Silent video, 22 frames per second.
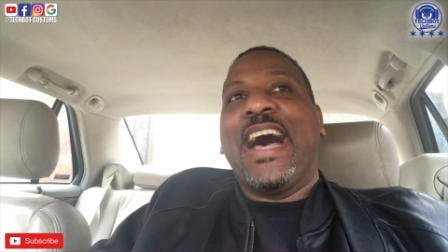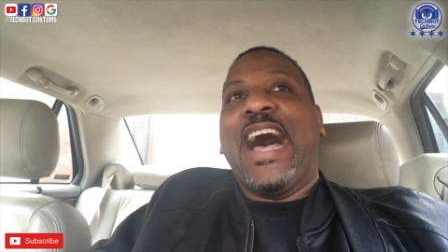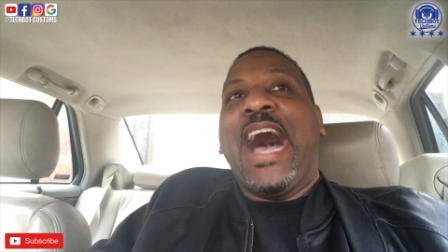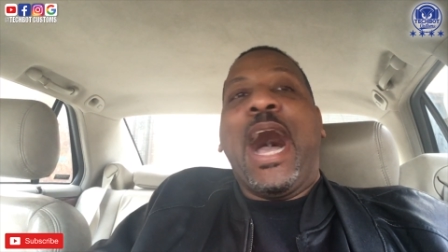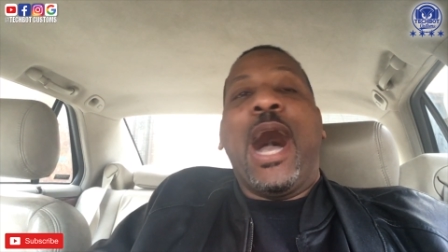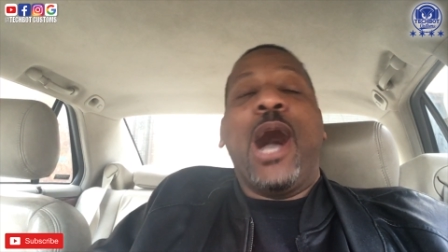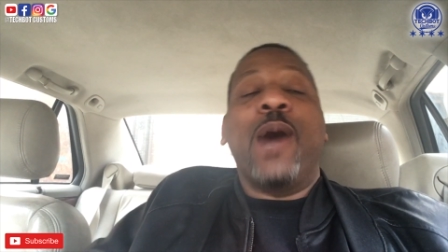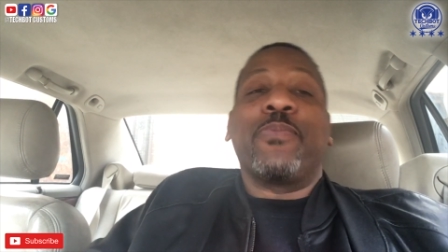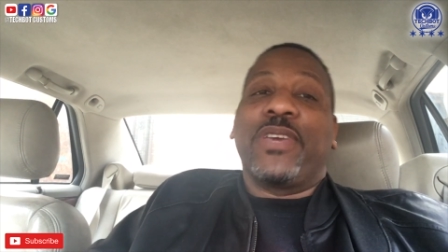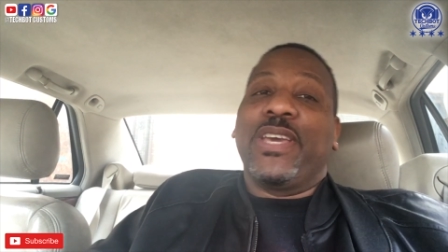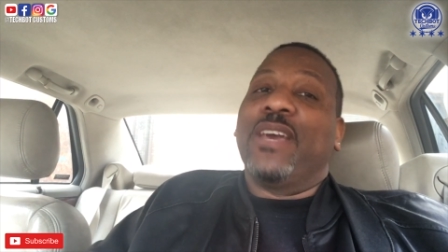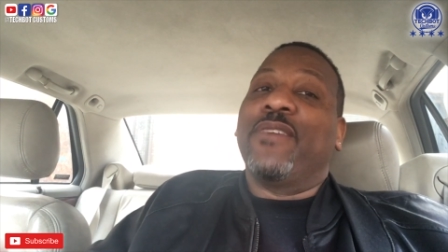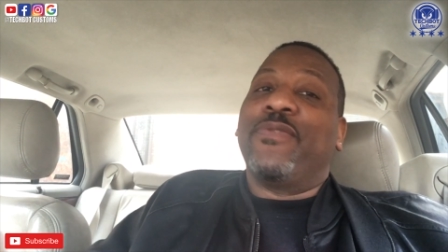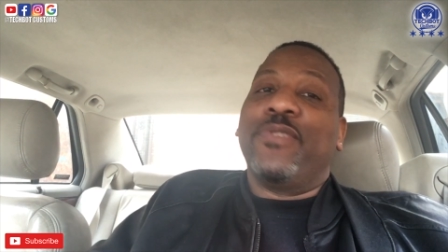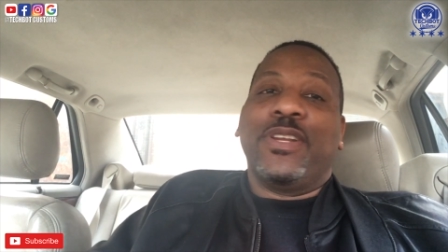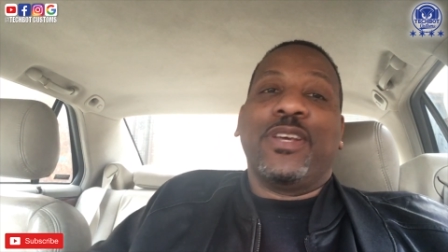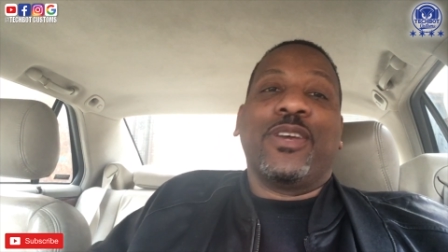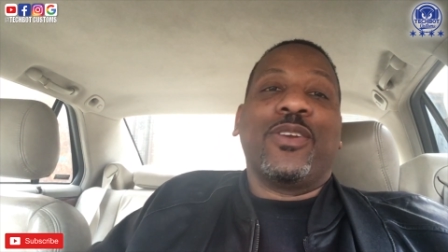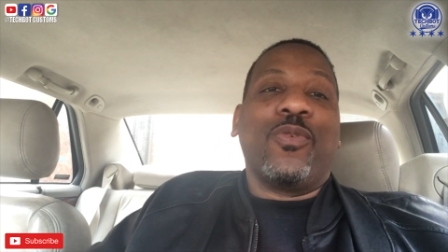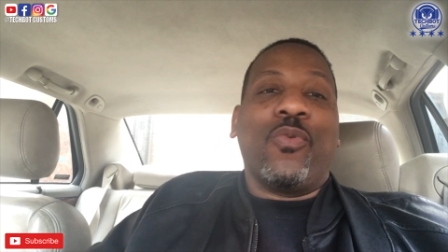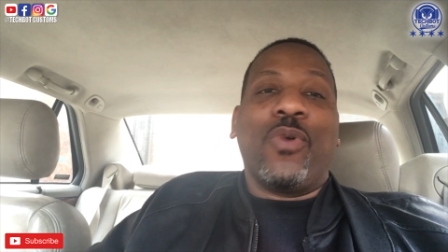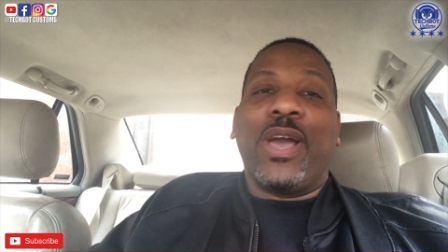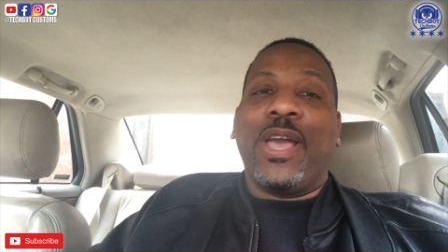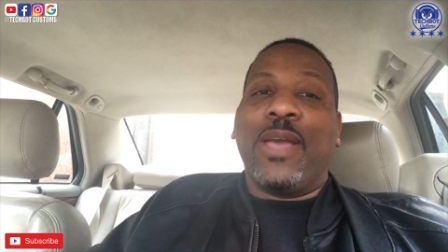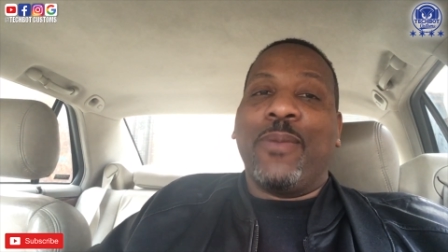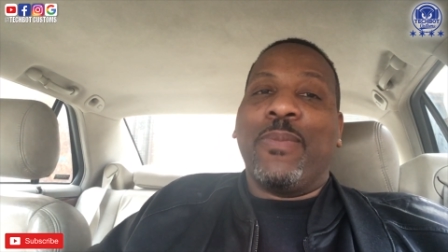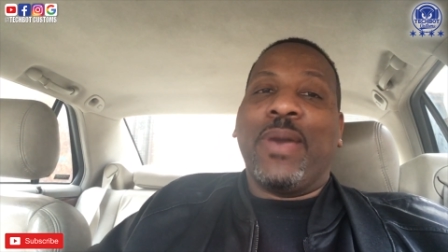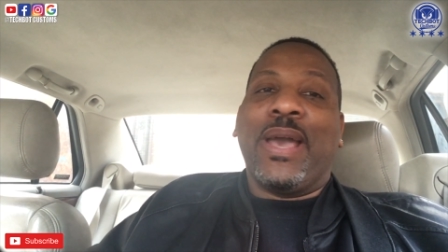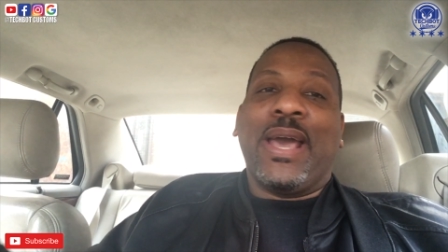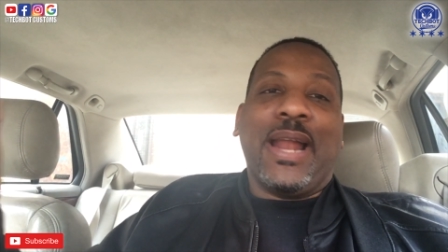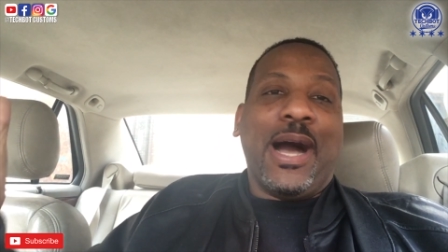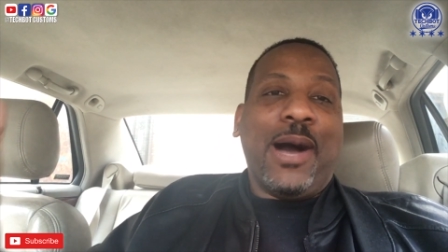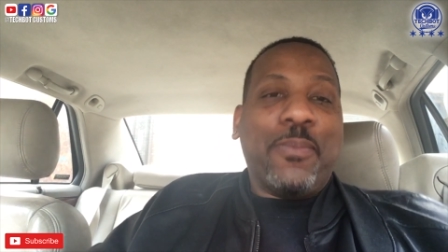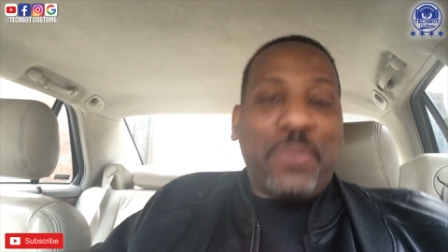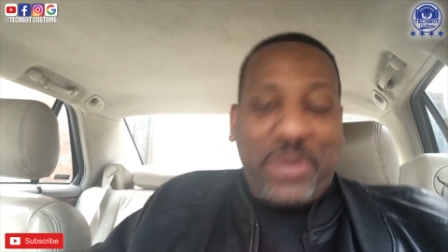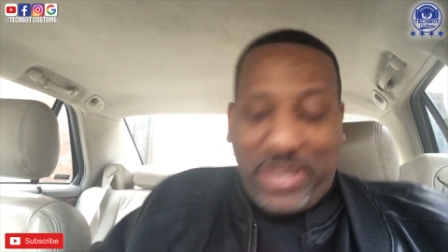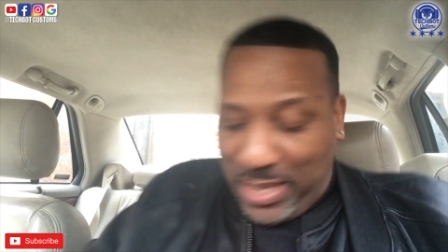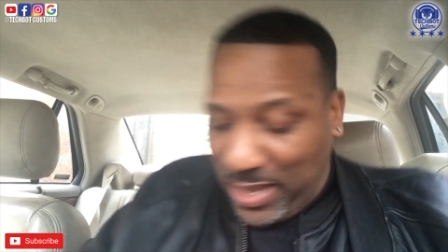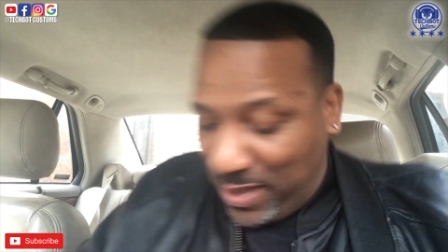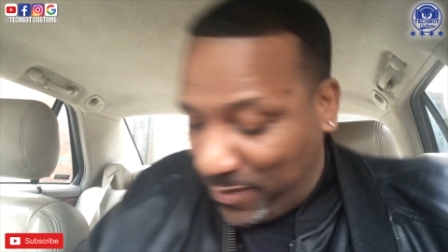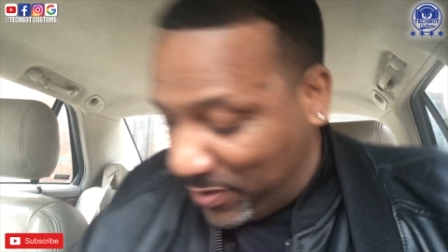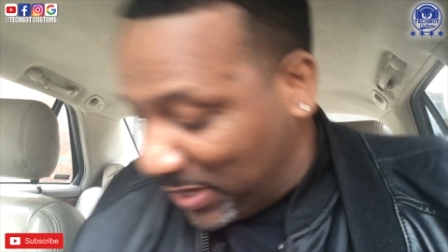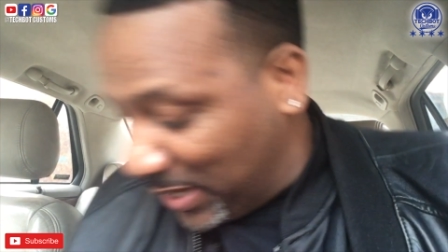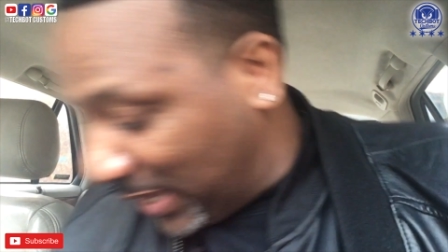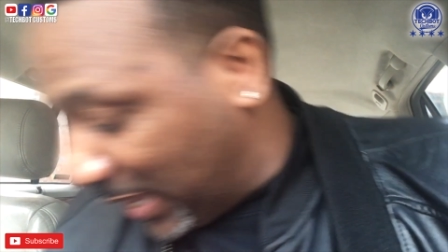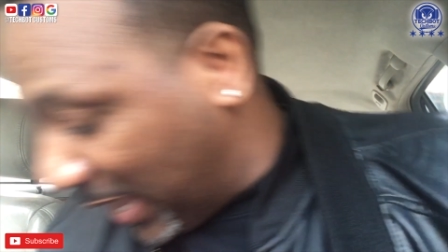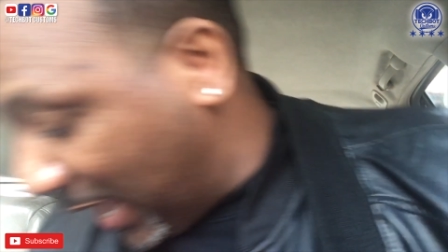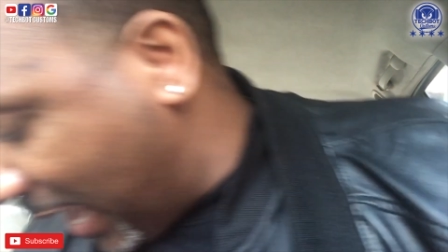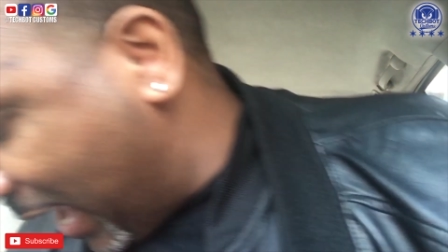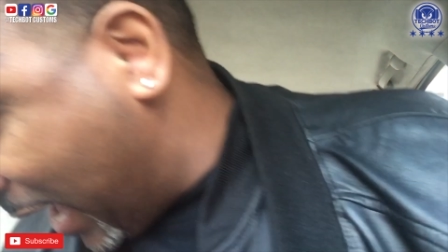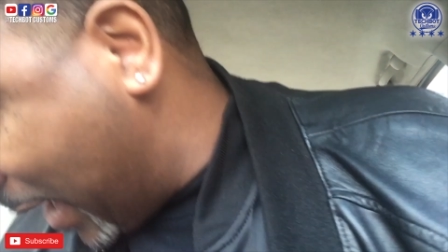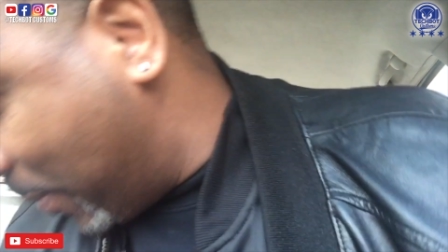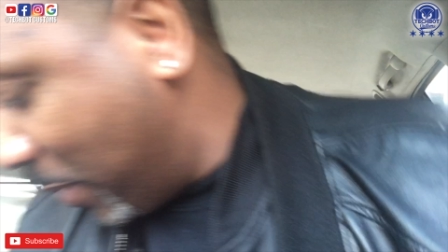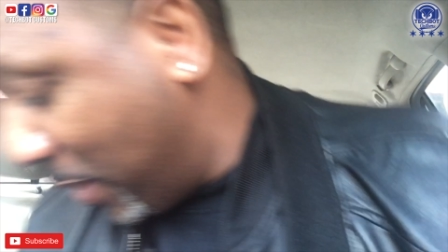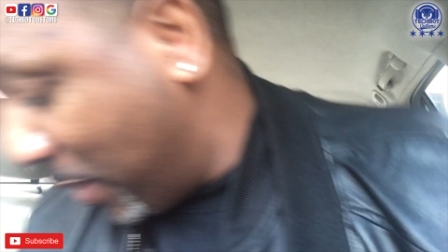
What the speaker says: I'm giving it away, man. I'm giving the game